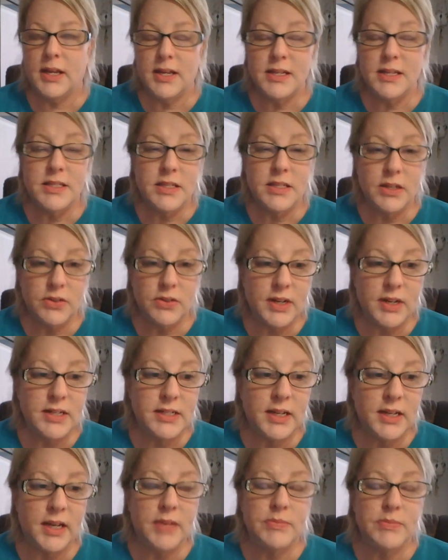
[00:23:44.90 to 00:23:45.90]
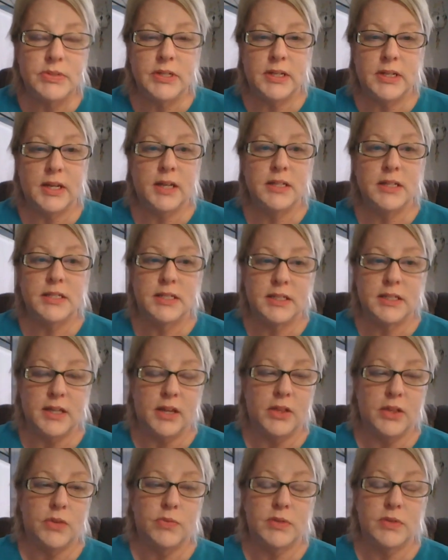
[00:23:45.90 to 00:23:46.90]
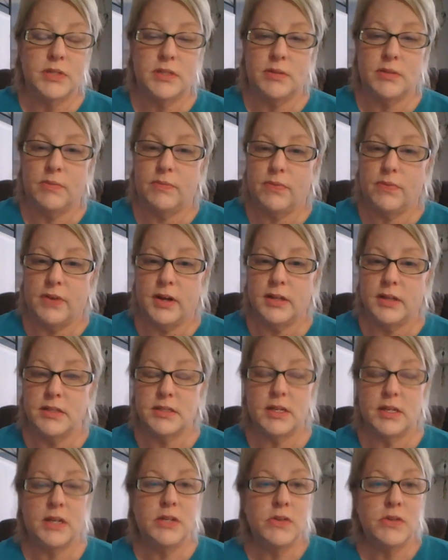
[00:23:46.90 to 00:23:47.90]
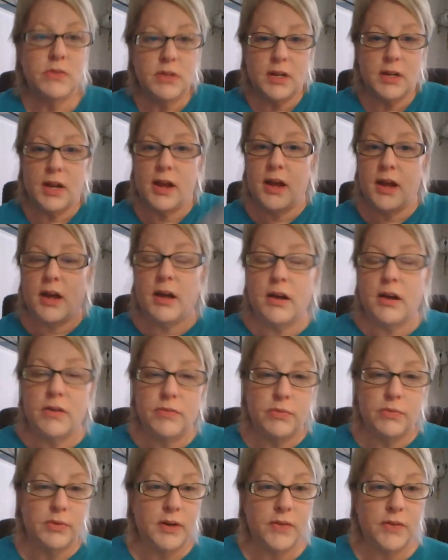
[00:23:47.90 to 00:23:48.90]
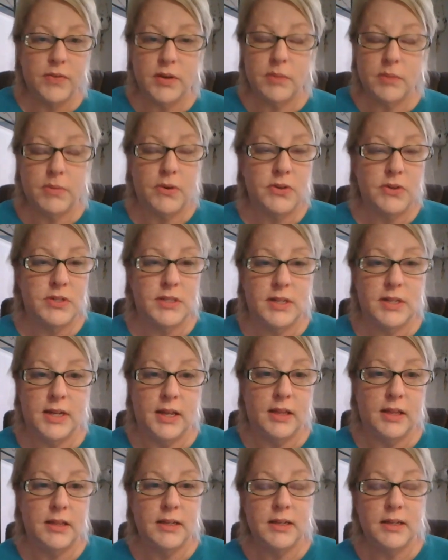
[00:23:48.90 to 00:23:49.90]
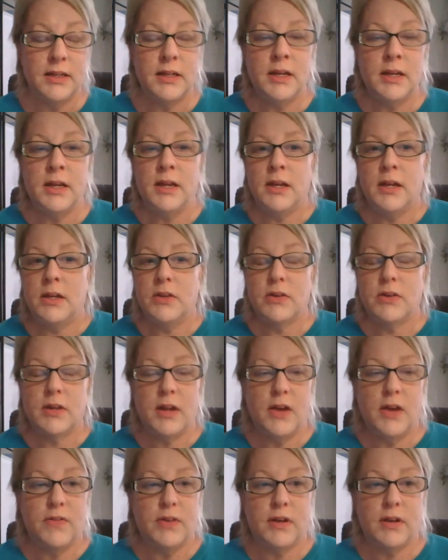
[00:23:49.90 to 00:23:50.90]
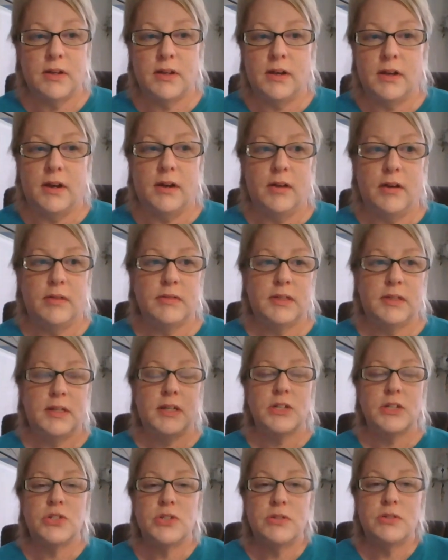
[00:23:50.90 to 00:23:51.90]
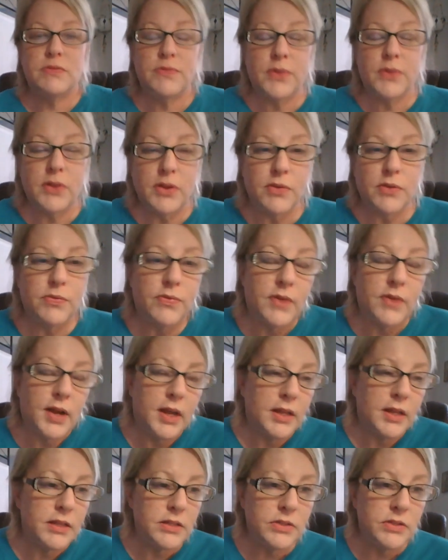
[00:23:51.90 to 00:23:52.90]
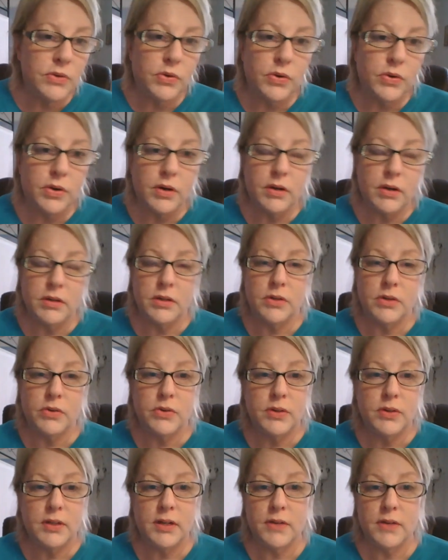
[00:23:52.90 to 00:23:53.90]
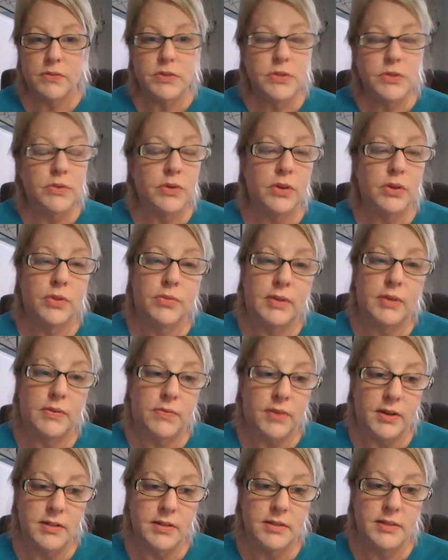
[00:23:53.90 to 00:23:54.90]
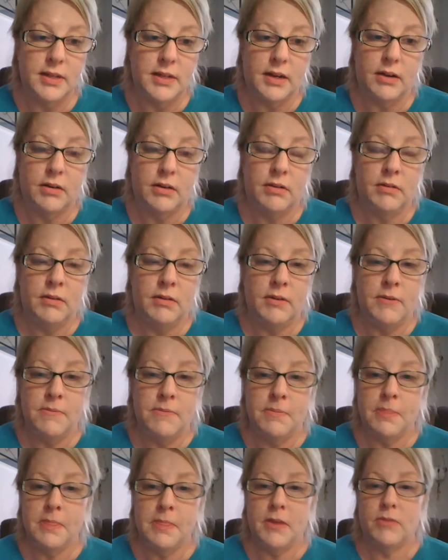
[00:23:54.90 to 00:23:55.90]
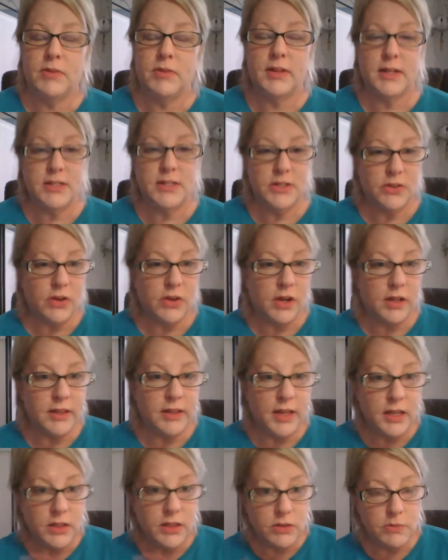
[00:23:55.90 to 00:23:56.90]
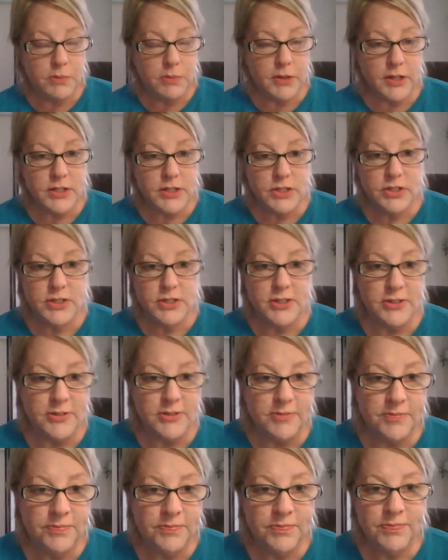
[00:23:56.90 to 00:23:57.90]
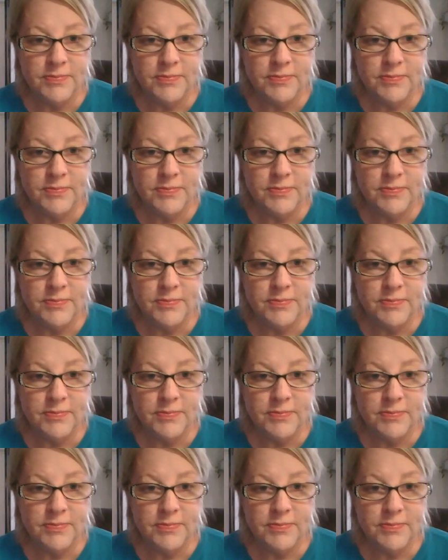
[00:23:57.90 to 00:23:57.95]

It's a great time to get together with some friends and you can have whatever your personality you can have a, a kitchen full of friends, or you know, you can have two or three friends there. We like to call that you plus two.